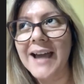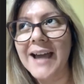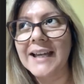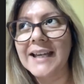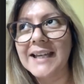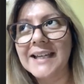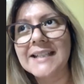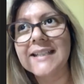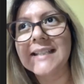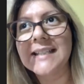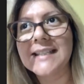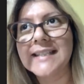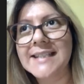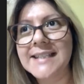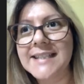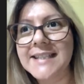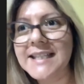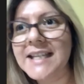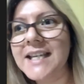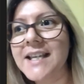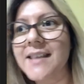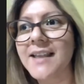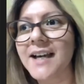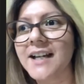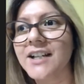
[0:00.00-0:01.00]
I can
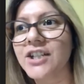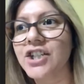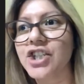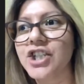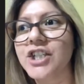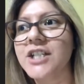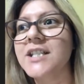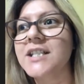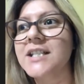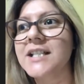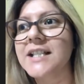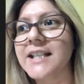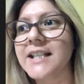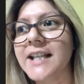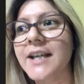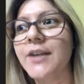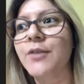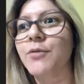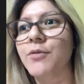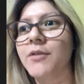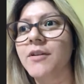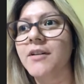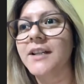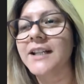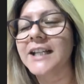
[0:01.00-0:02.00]
see that she's
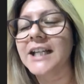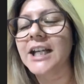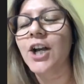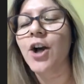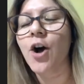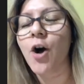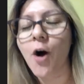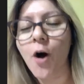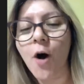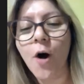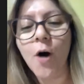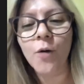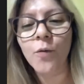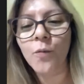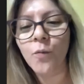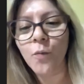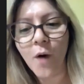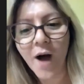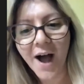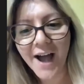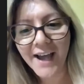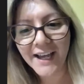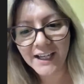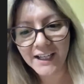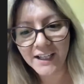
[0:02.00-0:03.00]
literally all
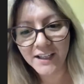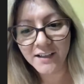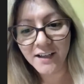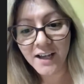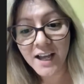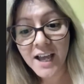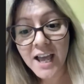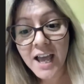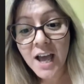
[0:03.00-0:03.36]
white.